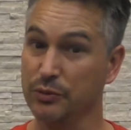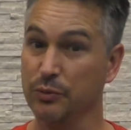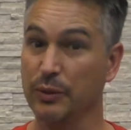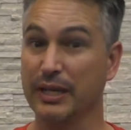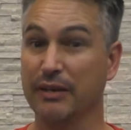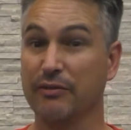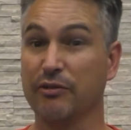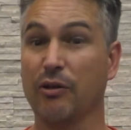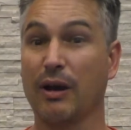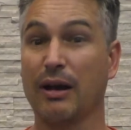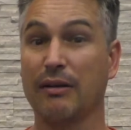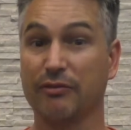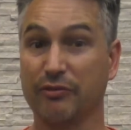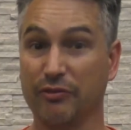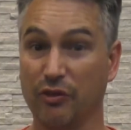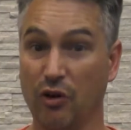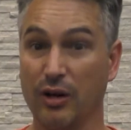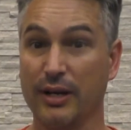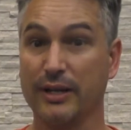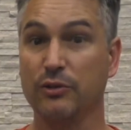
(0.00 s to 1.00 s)
week for our
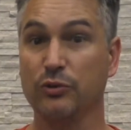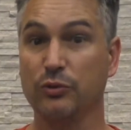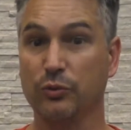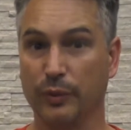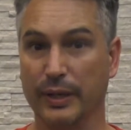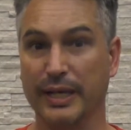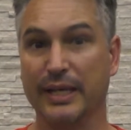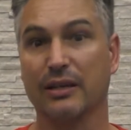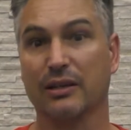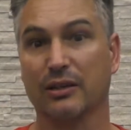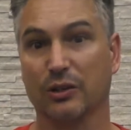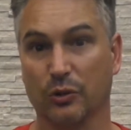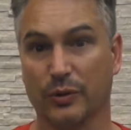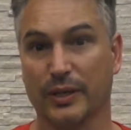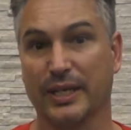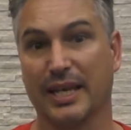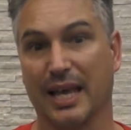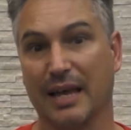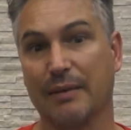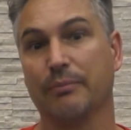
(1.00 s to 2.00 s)
final week
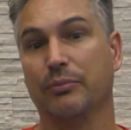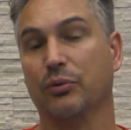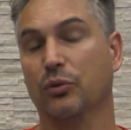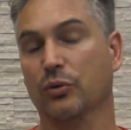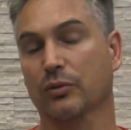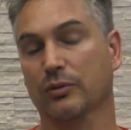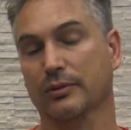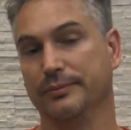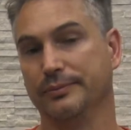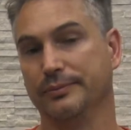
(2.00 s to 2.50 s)
looking at Paul.